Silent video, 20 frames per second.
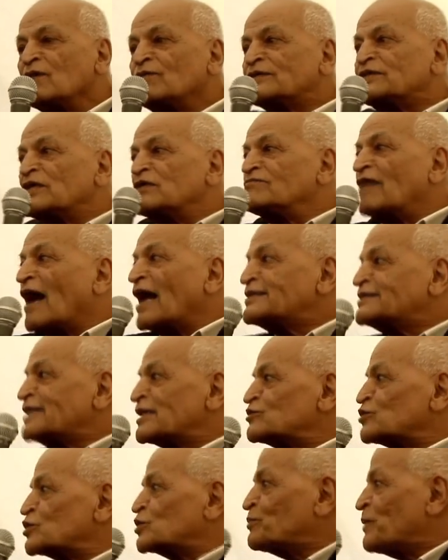was
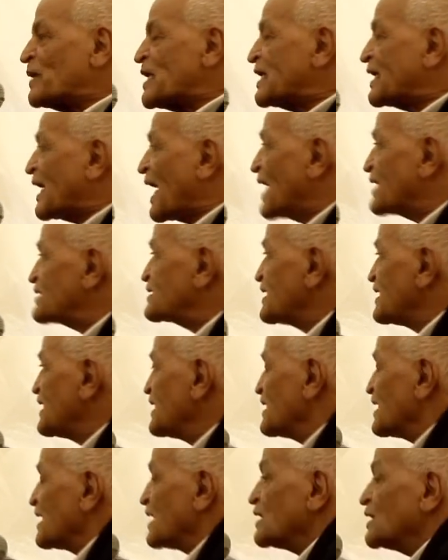invited to speak at
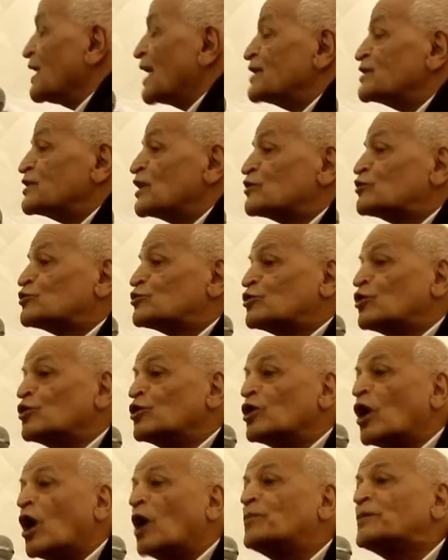the London
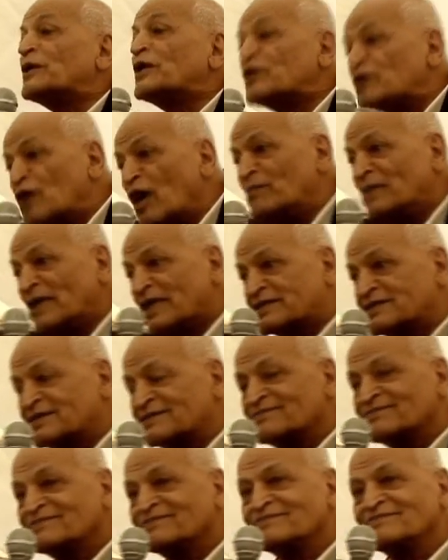School of Economics.